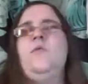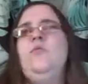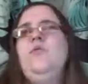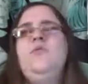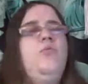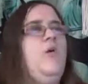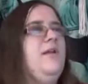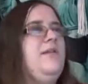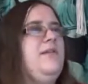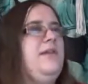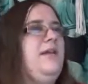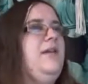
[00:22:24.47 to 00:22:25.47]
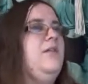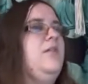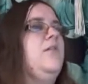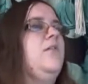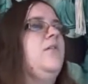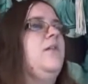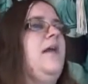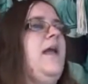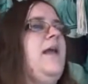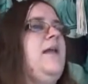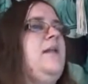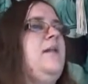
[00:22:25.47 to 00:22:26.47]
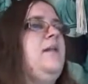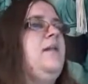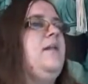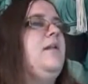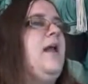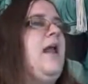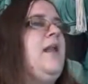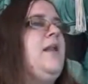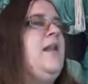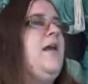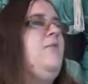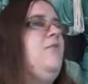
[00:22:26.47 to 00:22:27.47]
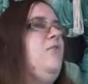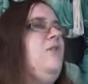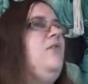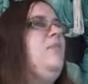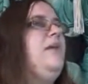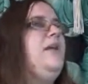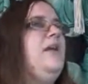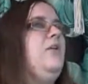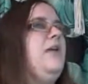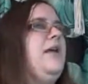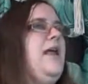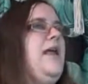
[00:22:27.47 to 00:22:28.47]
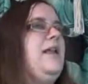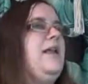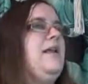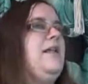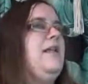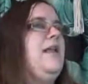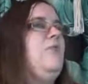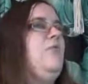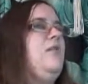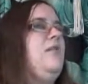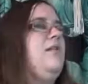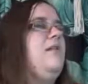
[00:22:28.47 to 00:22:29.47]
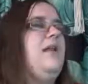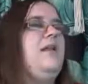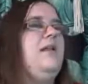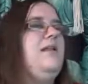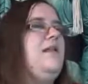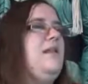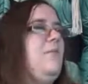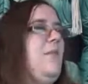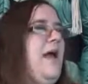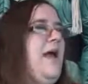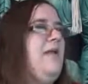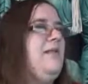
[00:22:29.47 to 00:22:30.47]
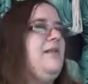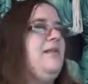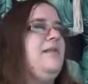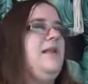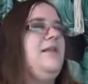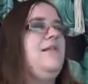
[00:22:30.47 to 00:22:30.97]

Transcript: was once here, and it never will be here again. It's in the past. It's